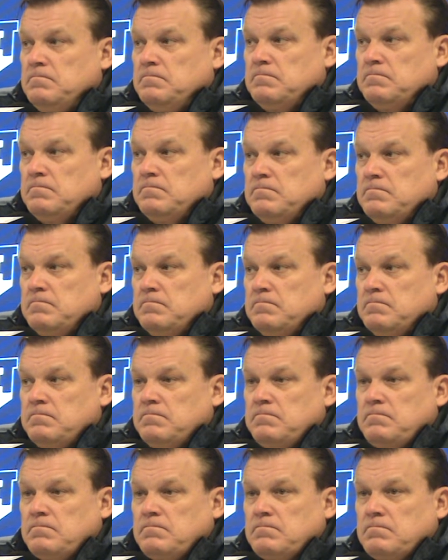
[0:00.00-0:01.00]

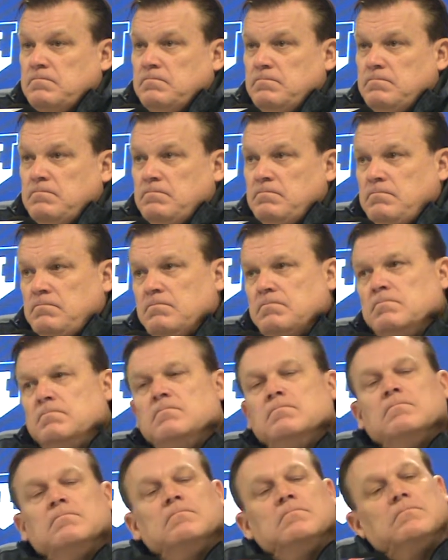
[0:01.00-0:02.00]

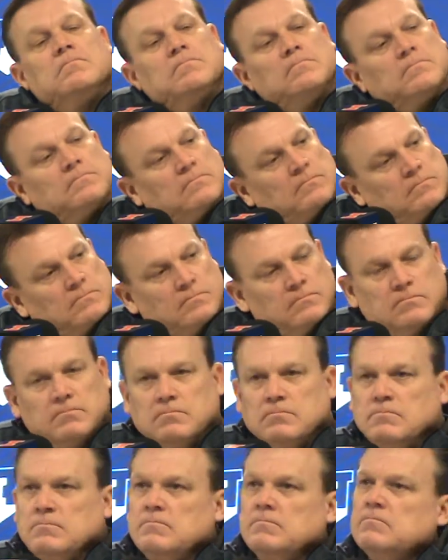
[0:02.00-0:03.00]

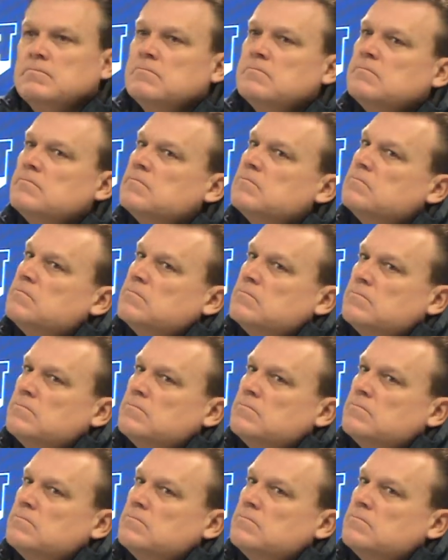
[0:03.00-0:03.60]
Nobody speaks.